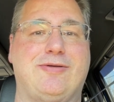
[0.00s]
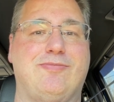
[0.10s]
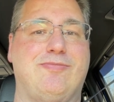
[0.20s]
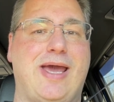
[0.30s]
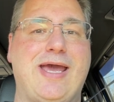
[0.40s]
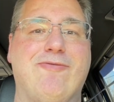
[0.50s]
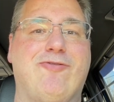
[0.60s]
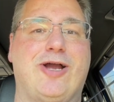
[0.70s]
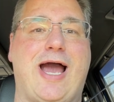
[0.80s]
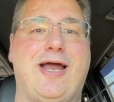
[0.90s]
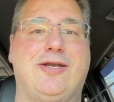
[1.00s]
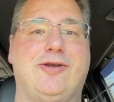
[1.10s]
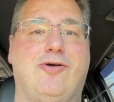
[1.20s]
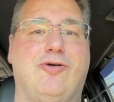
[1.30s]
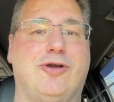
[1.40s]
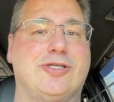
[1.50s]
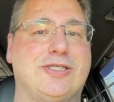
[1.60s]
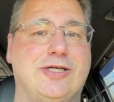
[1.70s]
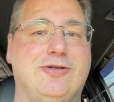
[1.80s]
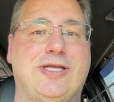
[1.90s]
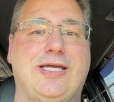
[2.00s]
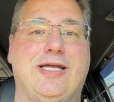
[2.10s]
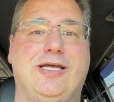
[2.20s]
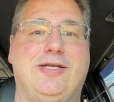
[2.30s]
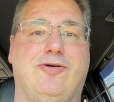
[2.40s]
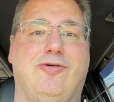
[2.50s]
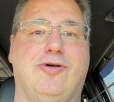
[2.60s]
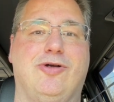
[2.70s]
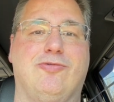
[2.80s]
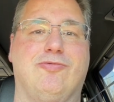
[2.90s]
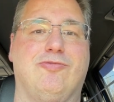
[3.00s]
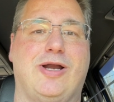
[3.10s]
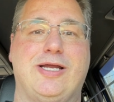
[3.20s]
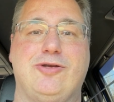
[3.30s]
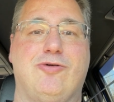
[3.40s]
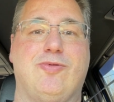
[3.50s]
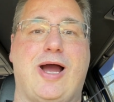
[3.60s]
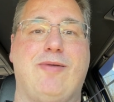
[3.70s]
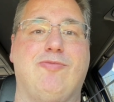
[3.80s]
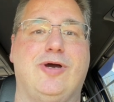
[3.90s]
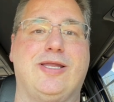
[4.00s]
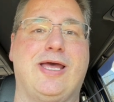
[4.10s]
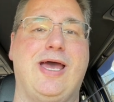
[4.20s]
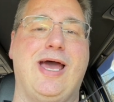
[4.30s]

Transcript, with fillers: may have forgotten or still needed or run into a problem with,